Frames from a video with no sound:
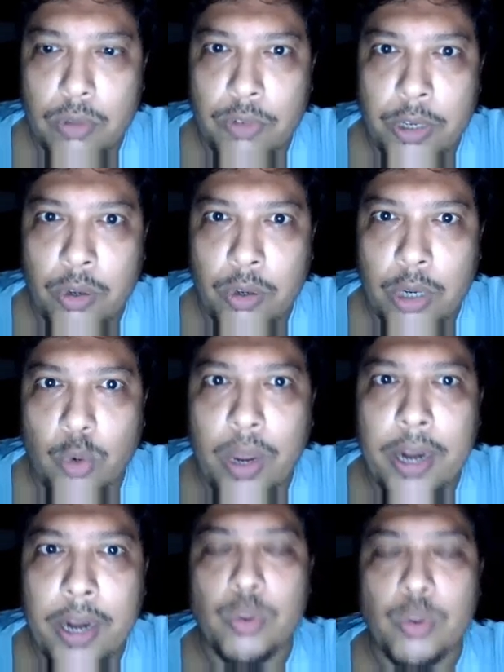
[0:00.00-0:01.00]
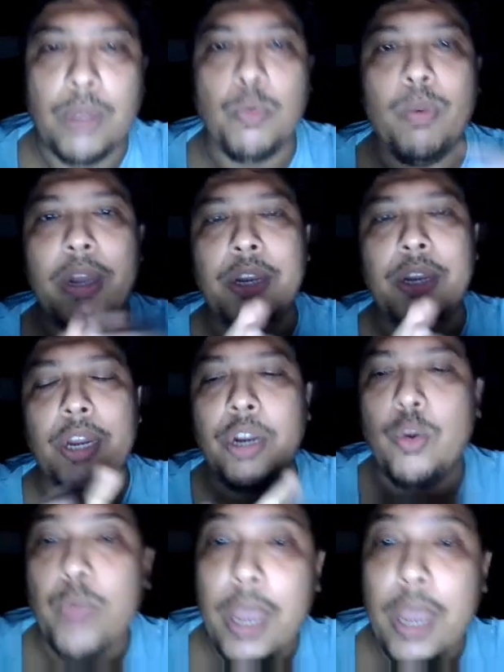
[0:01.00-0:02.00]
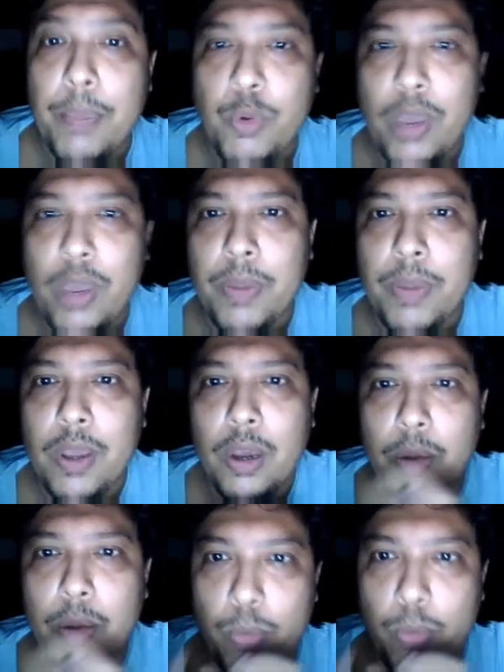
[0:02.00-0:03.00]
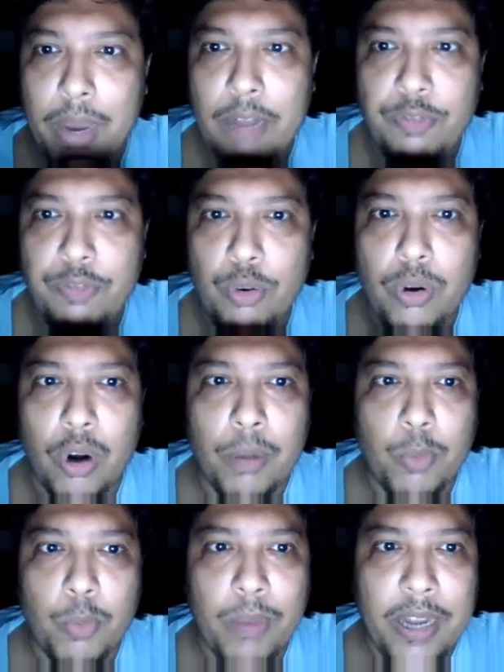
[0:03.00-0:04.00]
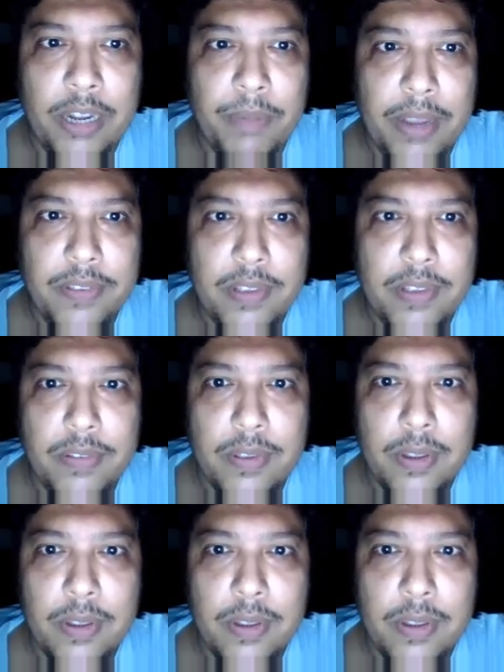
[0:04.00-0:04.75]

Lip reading: In order to connect with the mobile internet, we have to have mobile phone or mobile devices